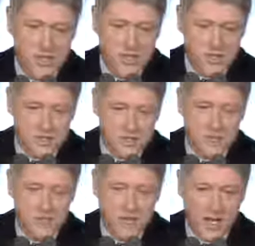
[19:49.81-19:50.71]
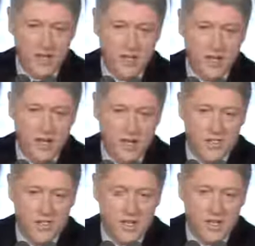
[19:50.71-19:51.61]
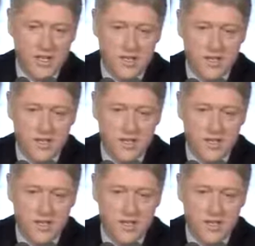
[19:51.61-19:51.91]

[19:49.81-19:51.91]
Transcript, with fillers: it is a serious matter because uh,